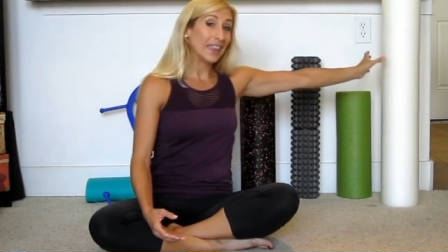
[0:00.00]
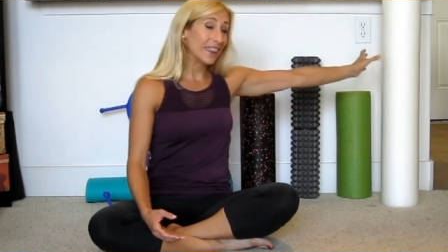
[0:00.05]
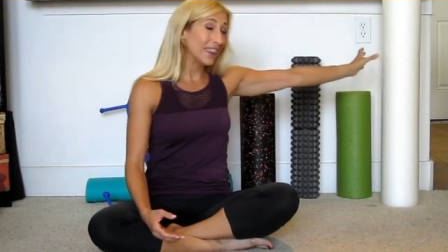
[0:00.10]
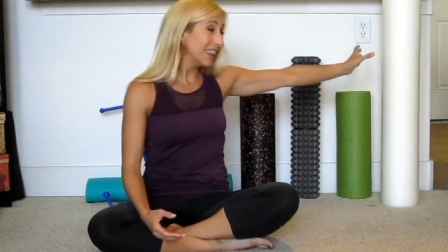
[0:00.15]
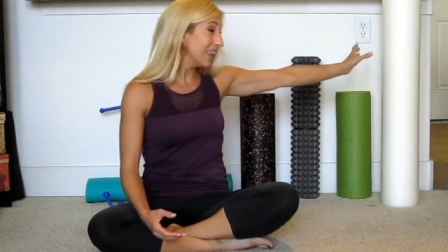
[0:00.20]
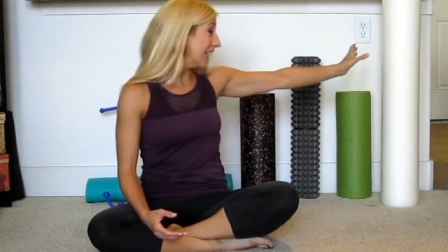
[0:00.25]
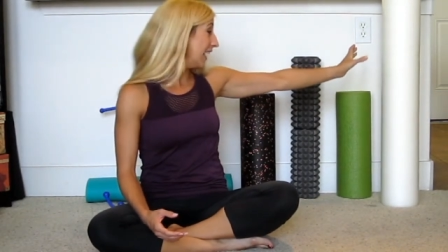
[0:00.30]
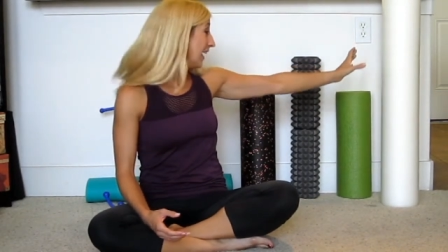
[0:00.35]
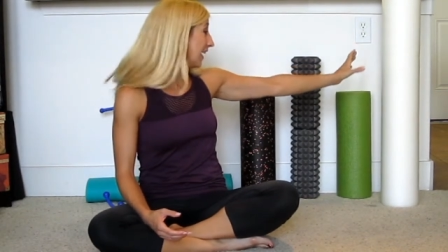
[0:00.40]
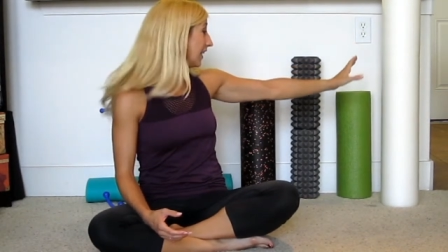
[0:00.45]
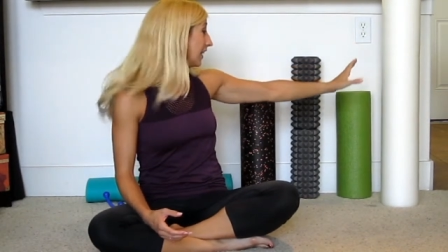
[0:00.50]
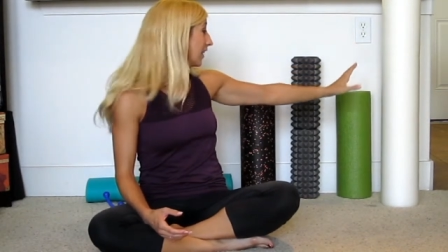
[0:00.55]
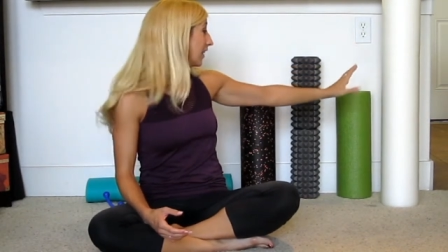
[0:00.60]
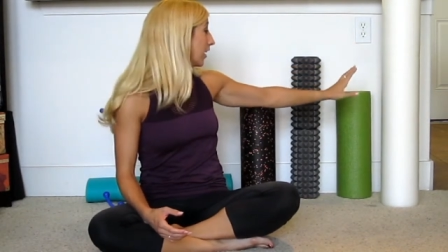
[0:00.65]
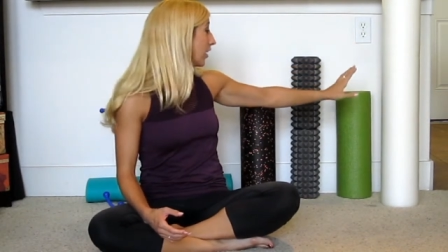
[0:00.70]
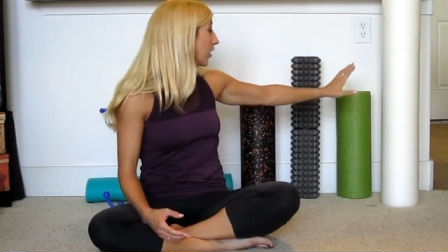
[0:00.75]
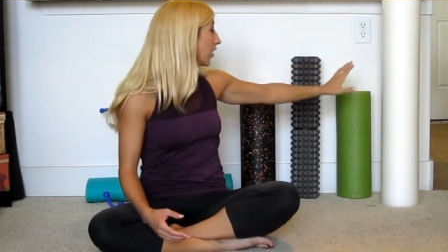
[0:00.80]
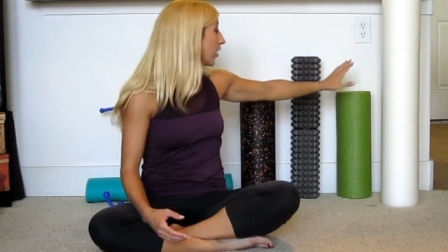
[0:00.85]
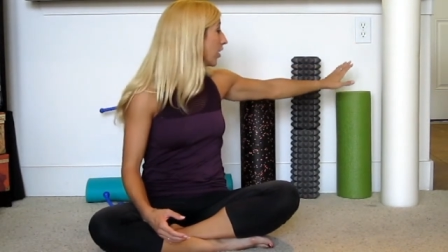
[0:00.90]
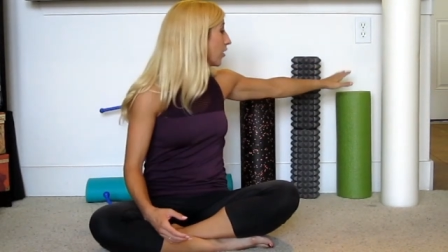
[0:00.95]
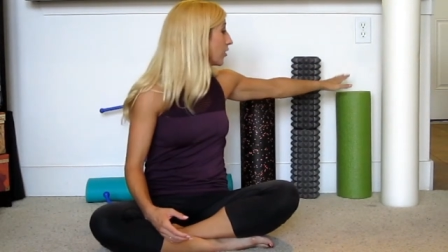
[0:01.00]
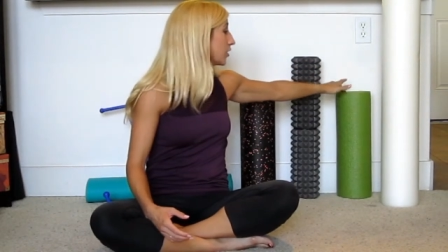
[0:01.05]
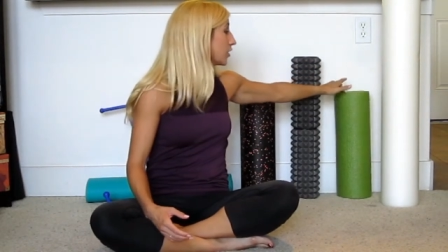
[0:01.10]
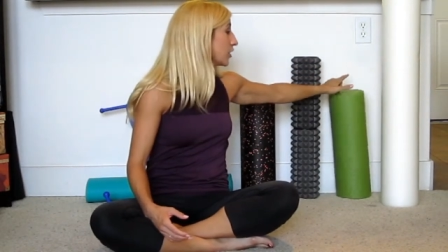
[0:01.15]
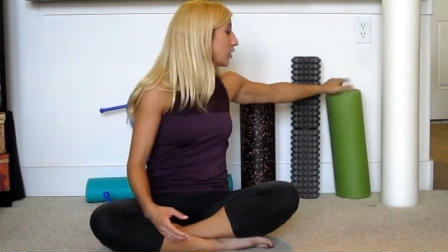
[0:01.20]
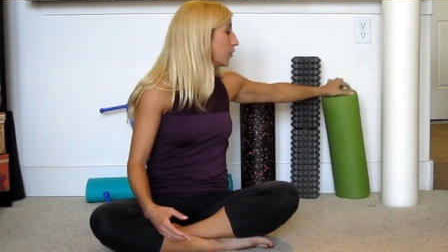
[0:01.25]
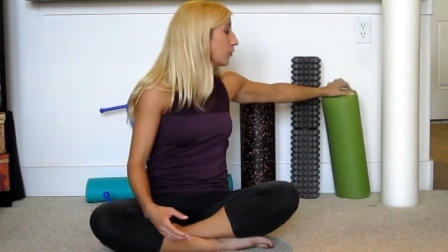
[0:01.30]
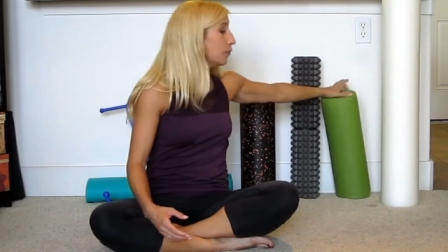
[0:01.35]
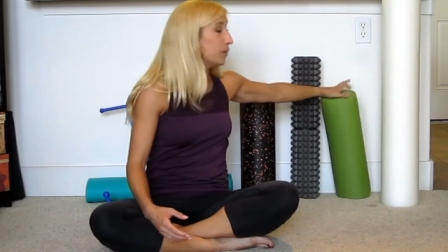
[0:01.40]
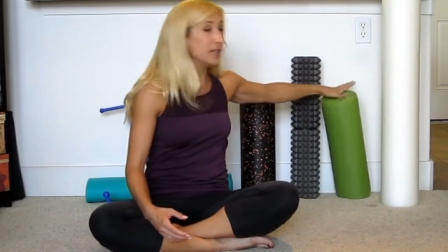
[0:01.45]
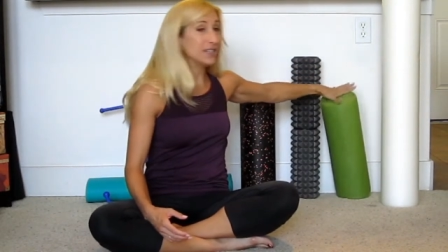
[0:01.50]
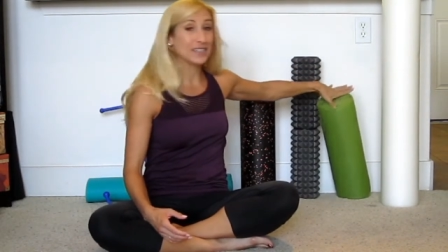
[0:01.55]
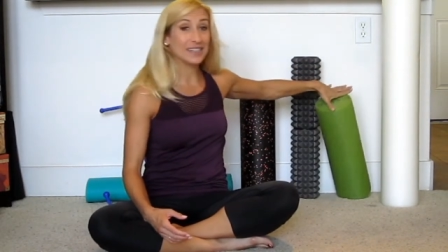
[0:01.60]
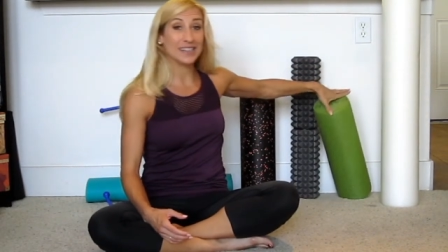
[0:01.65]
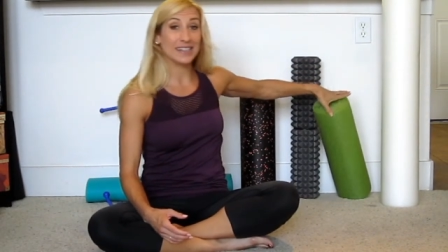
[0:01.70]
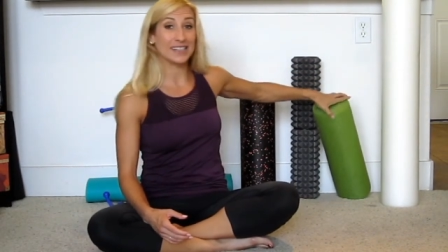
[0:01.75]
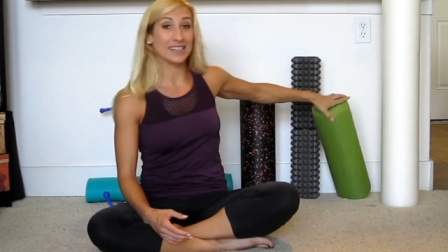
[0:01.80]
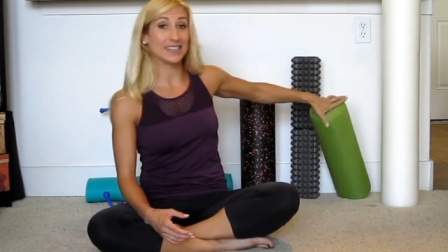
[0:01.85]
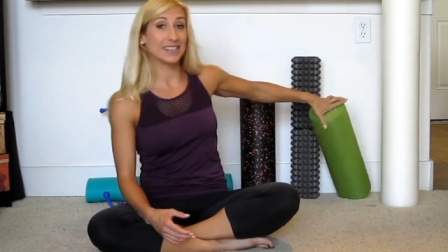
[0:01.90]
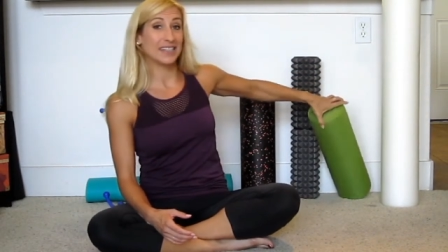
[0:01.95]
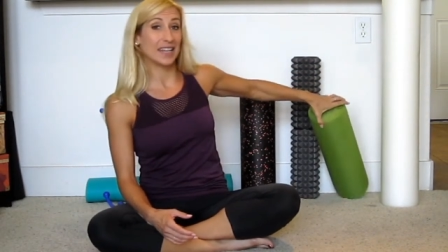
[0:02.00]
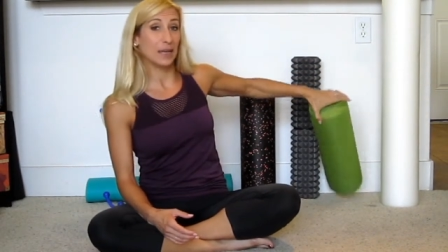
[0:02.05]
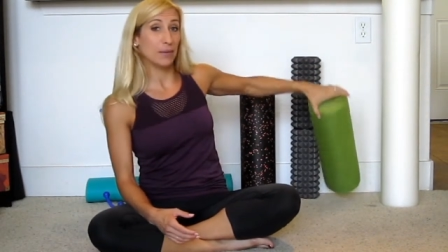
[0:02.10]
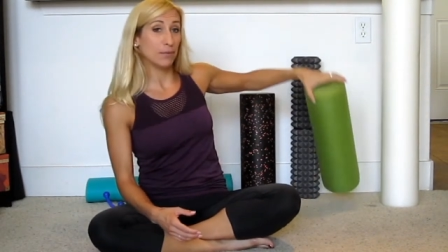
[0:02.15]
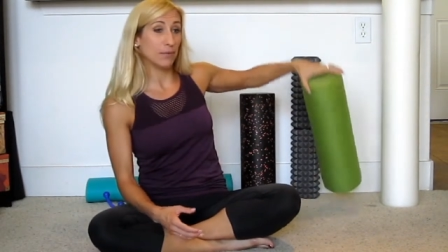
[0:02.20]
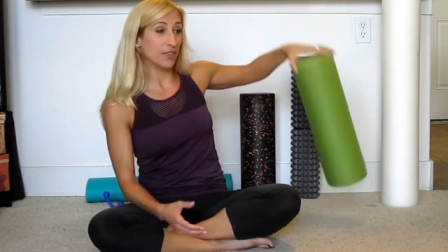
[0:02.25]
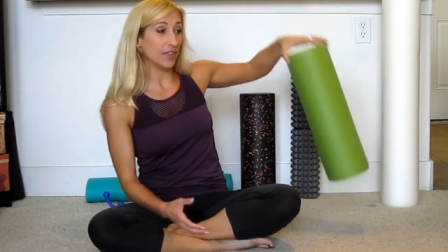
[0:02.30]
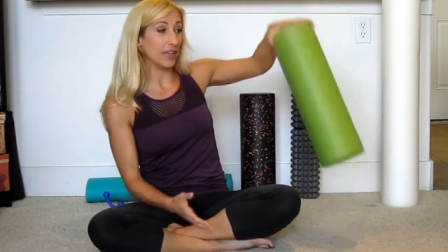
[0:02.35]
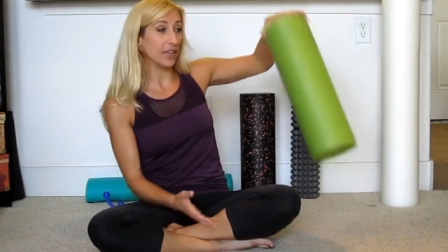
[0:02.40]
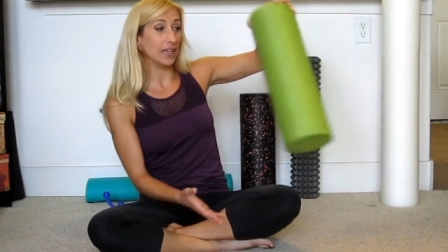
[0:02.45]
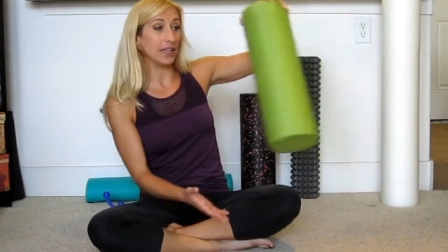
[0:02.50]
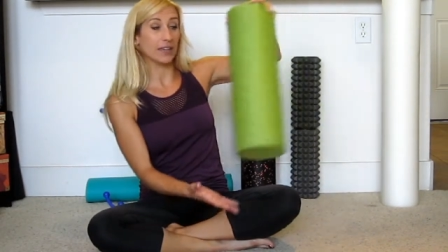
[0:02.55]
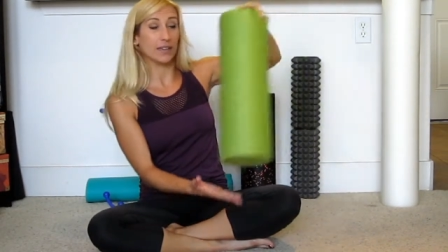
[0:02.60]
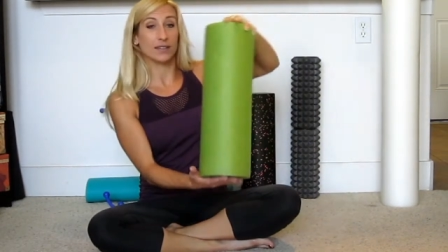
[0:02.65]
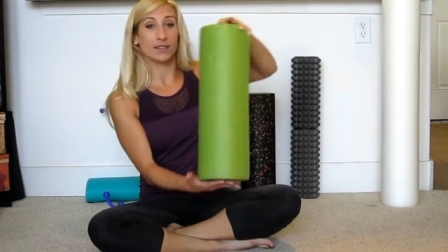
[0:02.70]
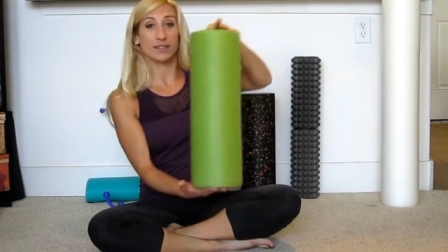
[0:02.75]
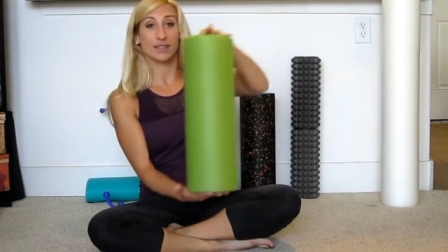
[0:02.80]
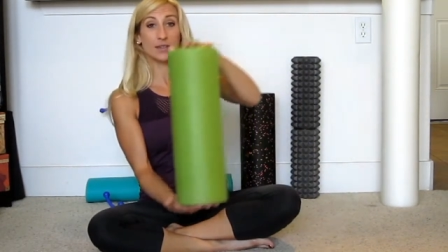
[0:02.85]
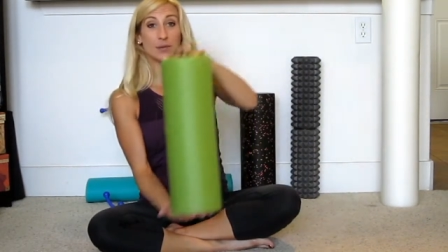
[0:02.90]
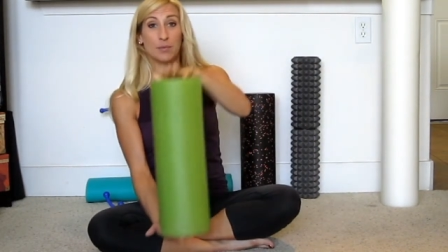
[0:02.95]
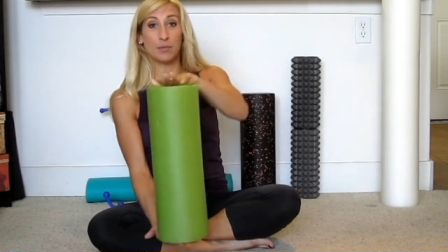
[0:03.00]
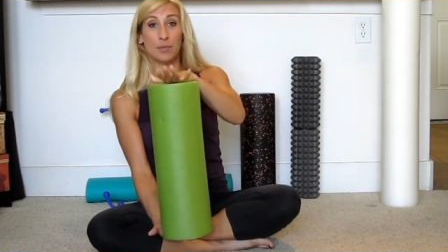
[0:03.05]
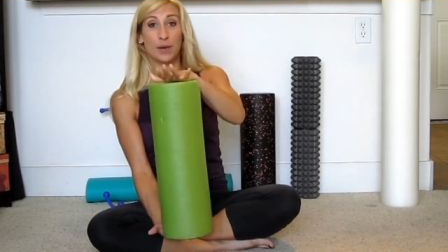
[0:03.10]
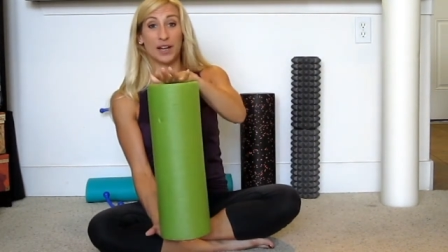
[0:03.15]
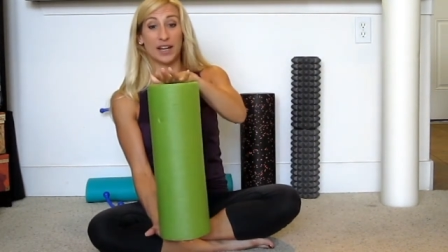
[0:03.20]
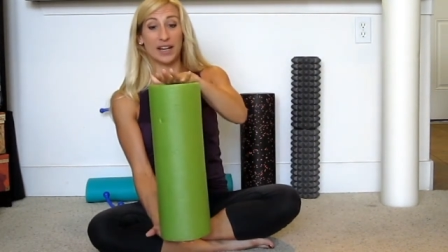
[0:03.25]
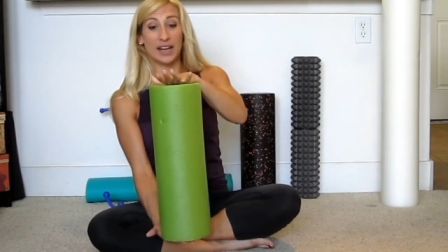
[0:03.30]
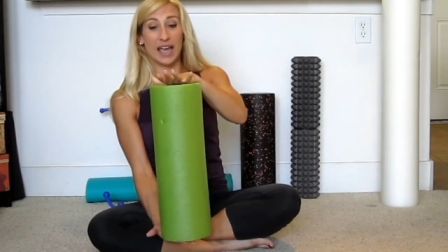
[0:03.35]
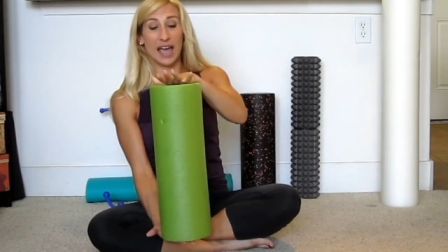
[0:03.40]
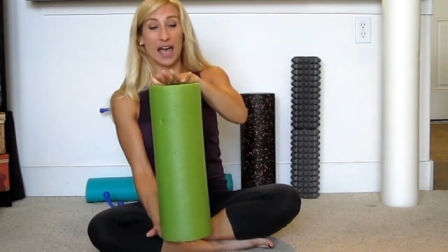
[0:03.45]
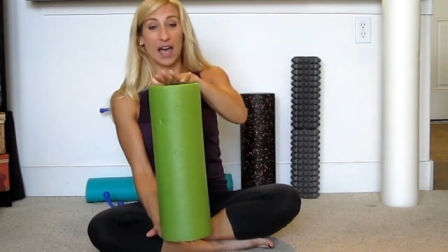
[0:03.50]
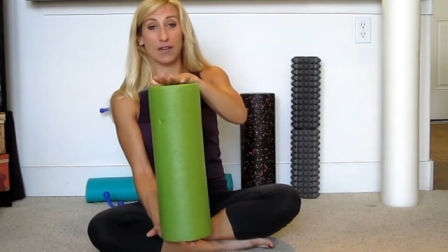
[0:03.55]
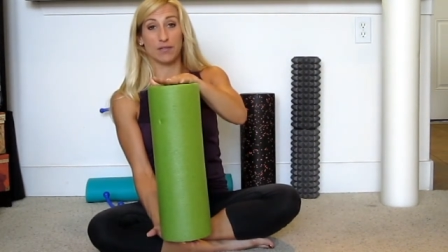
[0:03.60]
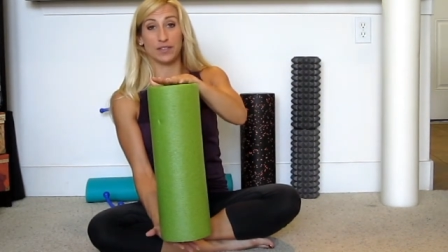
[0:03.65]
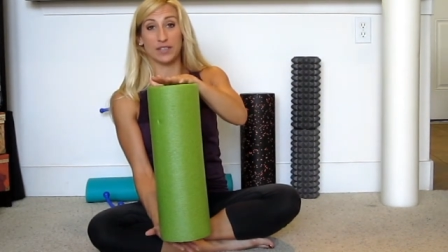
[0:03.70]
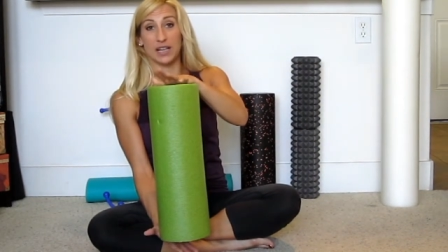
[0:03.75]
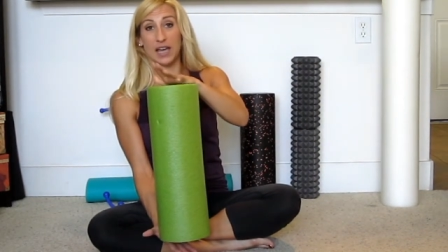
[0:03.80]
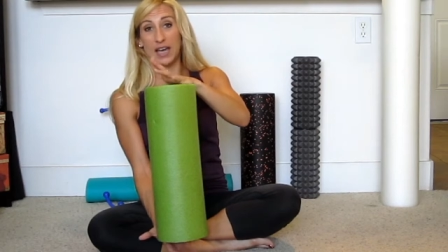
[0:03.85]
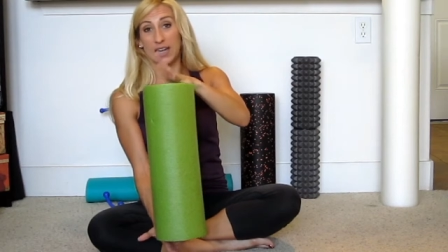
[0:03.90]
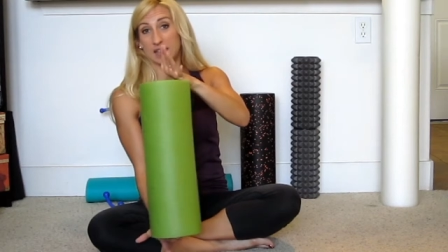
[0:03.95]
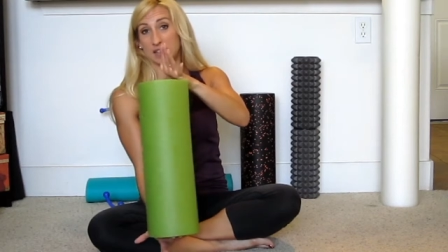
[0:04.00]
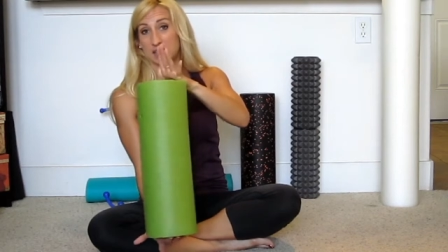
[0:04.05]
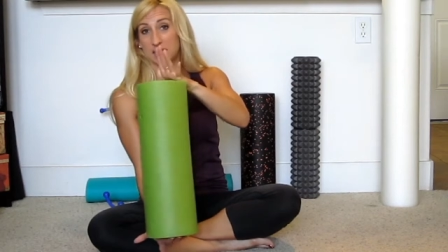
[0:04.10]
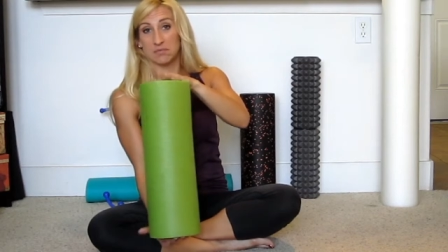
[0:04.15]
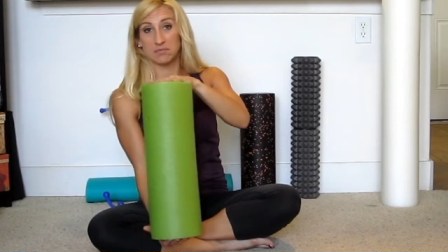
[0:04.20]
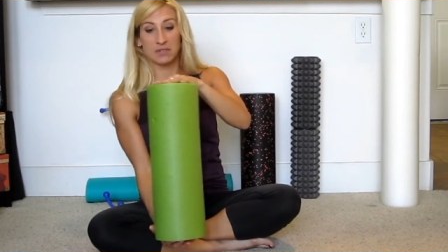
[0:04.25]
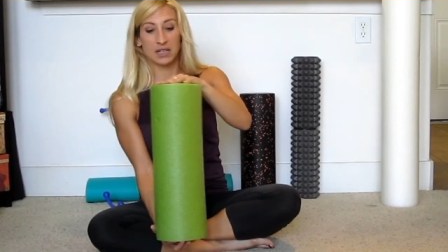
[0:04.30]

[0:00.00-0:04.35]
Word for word: Then there are also basically the same thing, but in a half size.